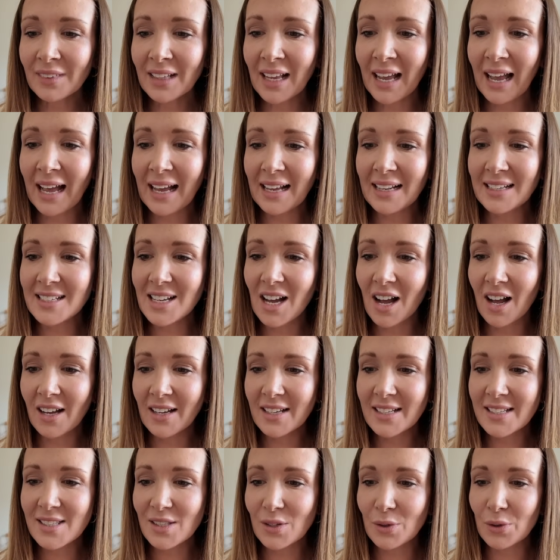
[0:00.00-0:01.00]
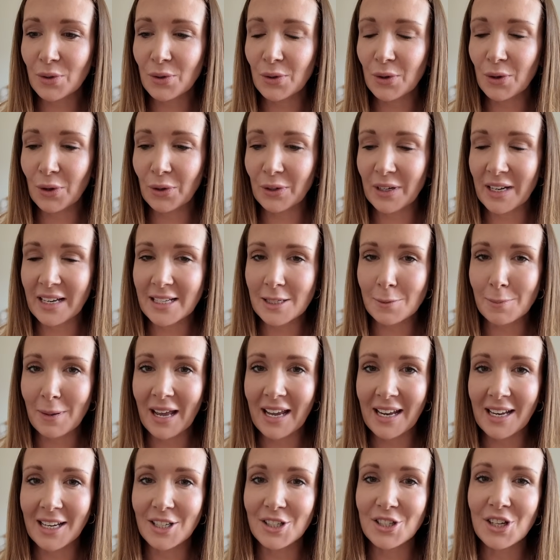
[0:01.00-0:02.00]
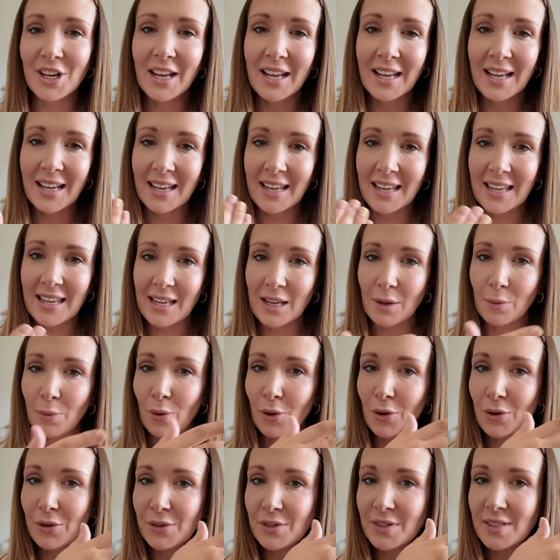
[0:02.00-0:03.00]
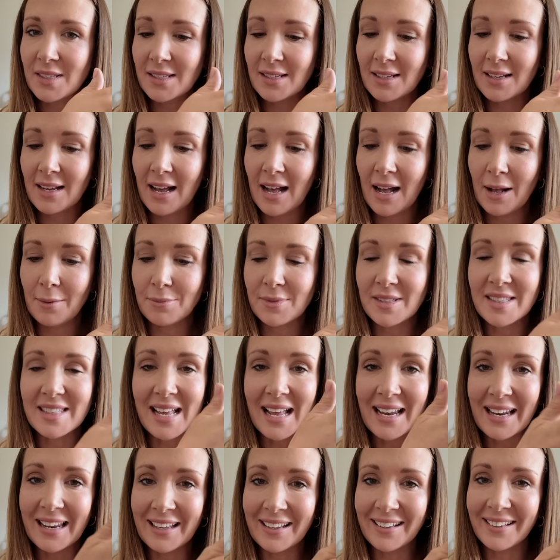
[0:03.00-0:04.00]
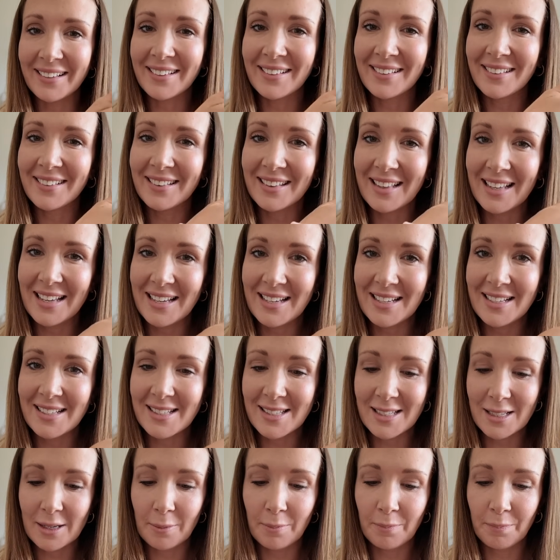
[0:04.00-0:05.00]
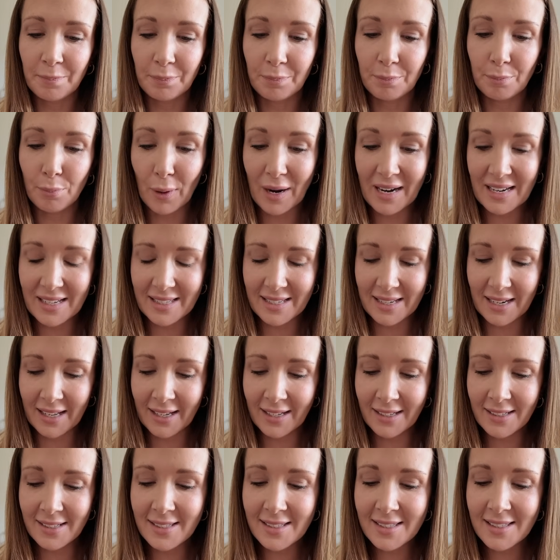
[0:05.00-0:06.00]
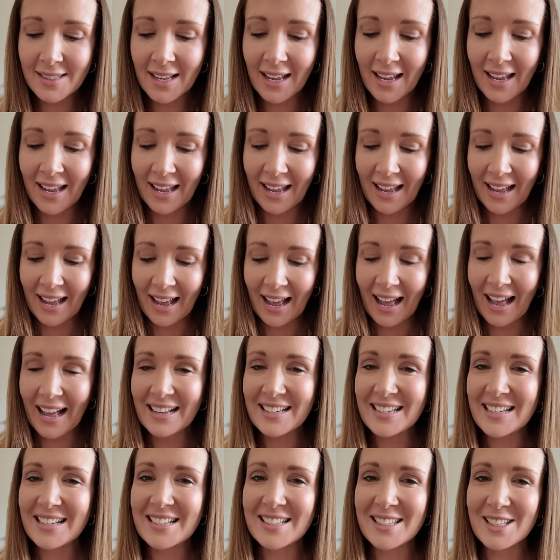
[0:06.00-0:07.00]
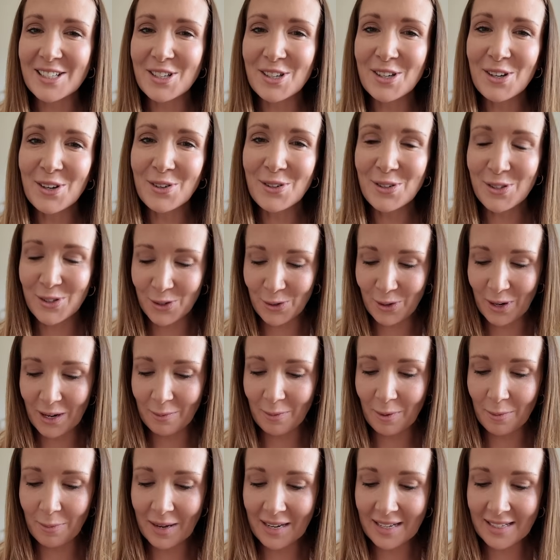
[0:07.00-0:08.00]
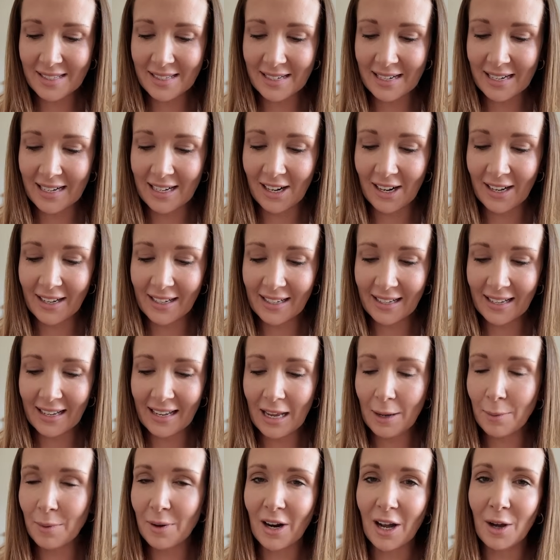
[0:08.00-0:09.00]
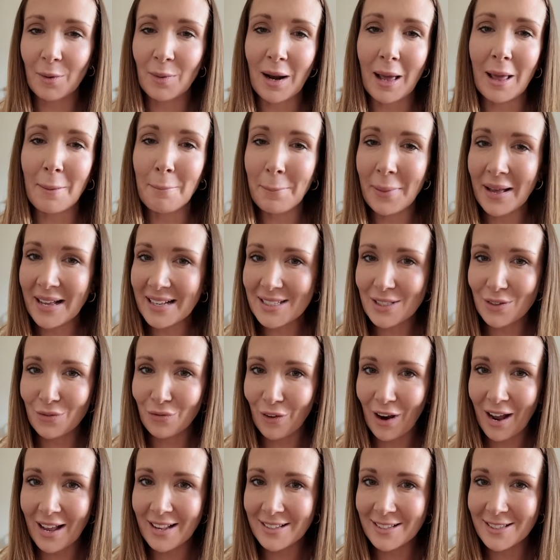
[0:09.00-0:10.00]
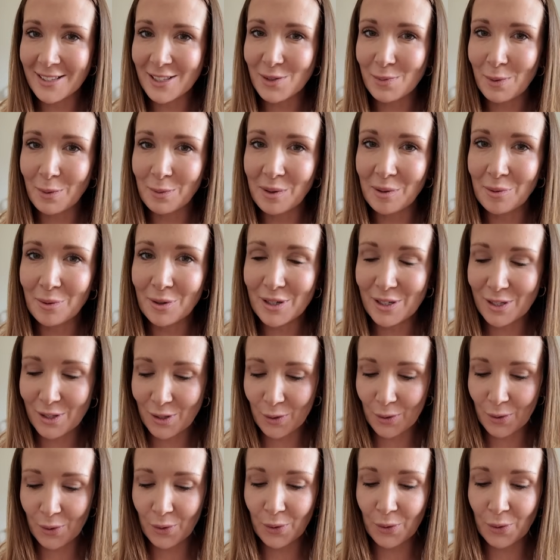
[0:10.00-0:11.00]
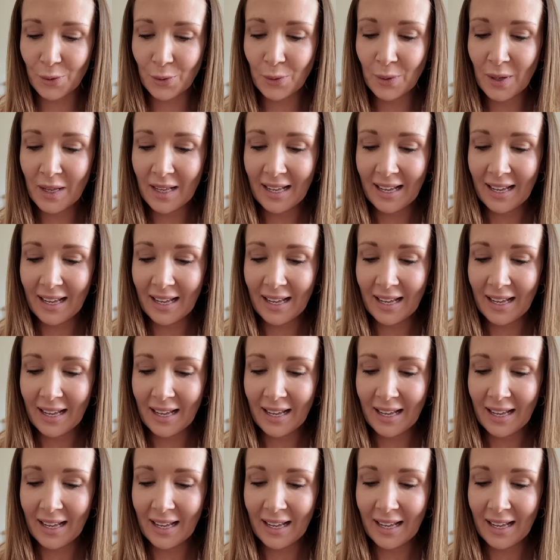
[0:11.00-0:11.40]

And I saw on his page he was selling these bracelets. And it's such a long story, but basically, like, him and I were like best friends when we were at school.